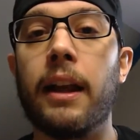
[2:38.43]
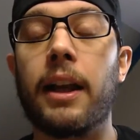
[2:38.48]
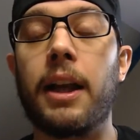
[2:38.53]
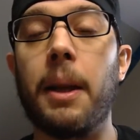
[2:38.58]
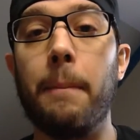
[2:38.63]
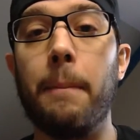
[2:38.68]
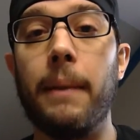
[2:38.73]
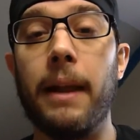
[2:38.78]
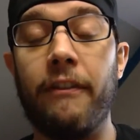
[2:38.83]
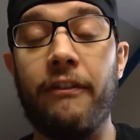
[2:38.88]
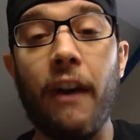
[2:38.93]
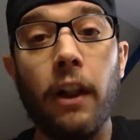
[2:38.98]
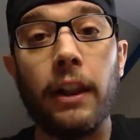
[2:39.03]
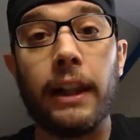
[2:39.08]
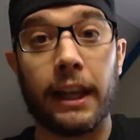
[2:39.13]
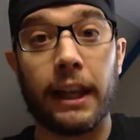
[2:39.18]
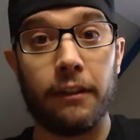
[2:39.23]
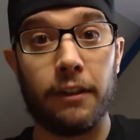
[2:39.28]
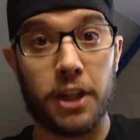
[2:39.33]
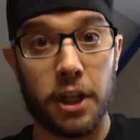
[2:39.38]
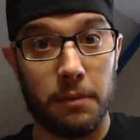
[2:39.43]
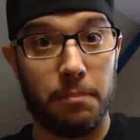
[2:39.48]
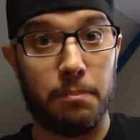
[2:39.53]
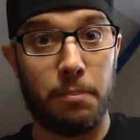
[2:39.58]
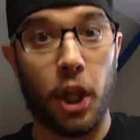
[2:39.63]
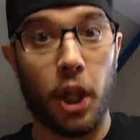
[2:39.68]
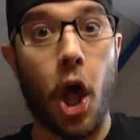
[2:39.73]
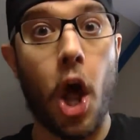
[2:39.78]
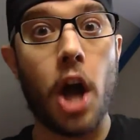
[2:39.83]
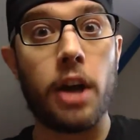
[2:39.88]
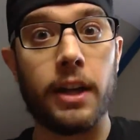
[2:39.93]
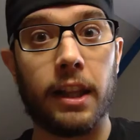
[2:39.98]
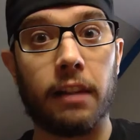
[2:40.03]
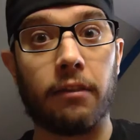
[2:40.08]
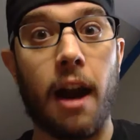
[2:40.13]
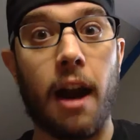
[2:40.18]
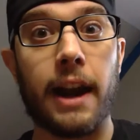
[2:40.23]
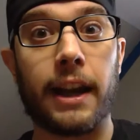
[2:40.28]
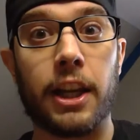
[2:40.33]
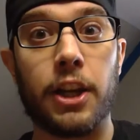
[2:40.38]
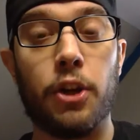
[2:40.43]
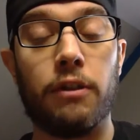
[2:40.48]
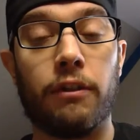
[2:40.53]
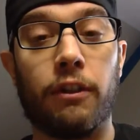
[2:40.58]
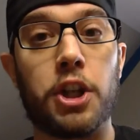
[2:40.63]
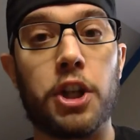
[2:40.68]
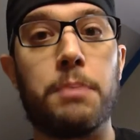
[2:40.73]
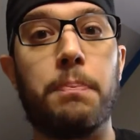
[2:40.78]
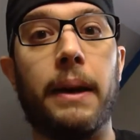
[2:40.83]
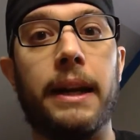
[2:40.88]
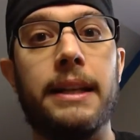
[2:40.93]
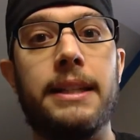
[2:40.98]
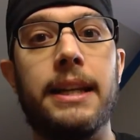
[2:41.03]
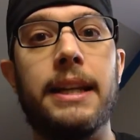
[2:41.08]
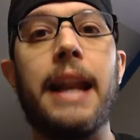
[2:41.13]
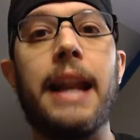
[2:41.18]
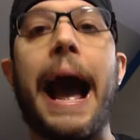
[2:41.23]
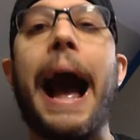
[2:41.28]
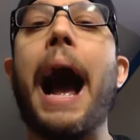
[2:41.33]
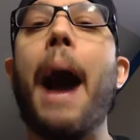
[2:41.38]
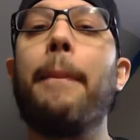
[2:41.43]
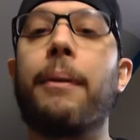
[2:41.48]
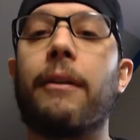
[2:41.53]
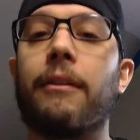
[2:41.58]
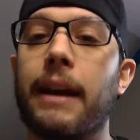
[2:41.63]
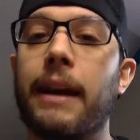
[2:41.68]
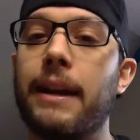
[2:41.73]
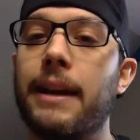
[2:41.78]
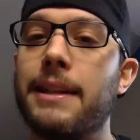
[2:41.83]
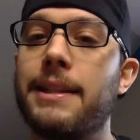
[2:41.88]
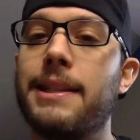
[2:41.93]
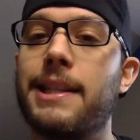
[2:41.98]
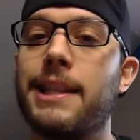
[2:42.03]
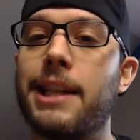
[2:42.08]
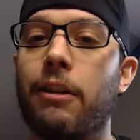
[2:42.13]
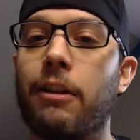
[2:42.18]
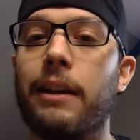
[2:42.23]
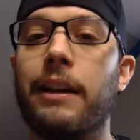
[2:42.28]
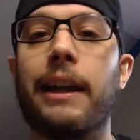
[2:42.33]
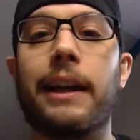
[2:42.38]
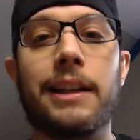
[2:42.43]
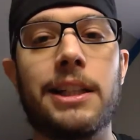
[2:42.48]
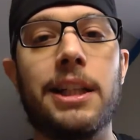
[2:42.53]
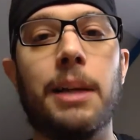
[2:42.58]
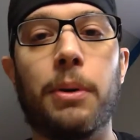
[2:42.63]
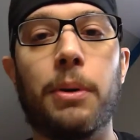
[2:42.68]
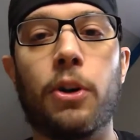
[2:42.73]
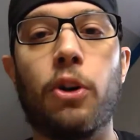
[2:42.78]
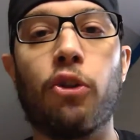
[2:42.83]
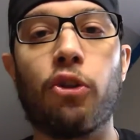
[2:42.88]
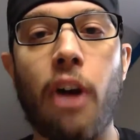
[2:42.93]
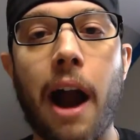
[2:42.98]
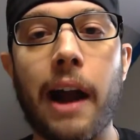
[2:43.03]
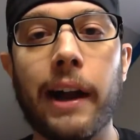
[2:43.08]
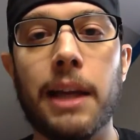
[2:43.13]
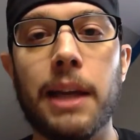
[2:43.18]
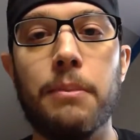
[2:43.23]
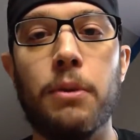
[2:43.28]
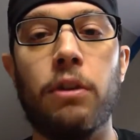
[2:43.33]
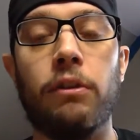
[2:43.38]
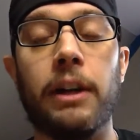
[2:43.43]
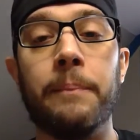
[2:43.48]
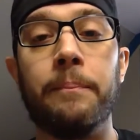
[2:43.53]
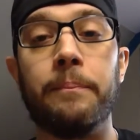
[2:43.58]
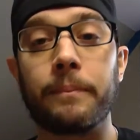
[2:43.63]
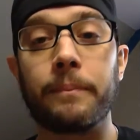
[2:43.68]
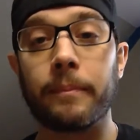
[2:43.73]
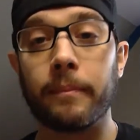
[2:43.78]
it felt like it belonged in the Rocky universe, but it didn't operate necessarily like a typical Rocky movie.